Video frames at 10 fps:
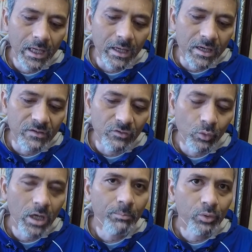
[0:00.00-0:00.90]
is you
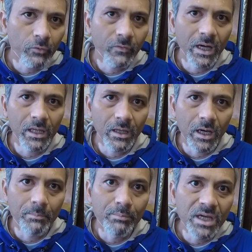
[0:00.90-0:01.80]
want to profile
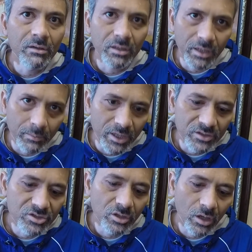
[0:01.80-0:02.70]
a mirror
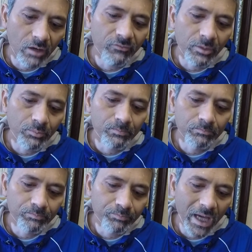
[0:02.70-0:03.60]
image of the
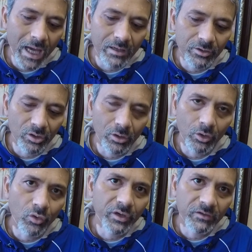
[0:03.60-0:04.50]
pattern you're
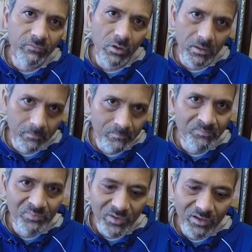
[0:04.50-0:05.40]
going for.
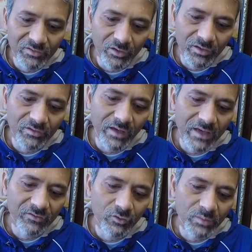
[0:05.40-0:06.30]
So this
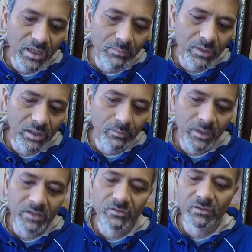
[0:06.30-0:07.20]
has to be a mirror
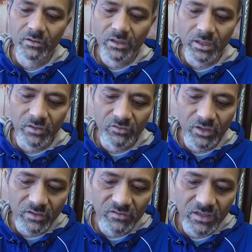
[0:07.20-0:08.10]
image. As you
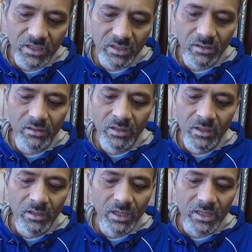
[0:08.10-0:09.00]
can see here,
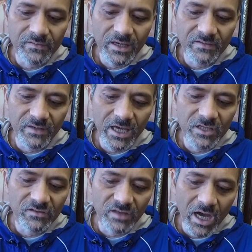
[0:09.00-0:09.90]
it says
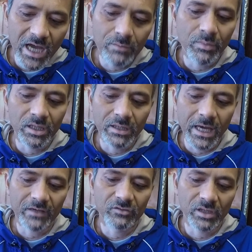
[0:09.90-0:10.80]
H9, but
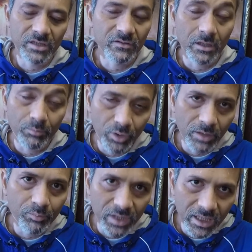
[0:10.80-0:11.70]
actually it's going to
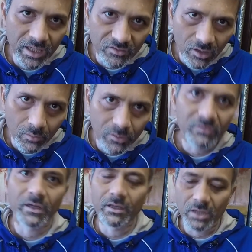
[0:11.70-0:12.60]
print PH,
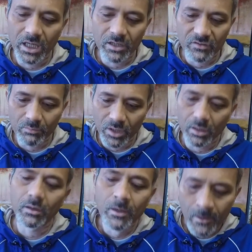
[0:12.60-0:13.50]
obviously, right? It's a
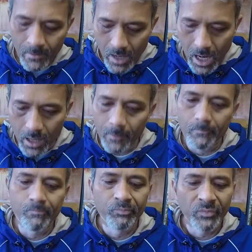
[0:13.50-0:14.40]
mirror. Um,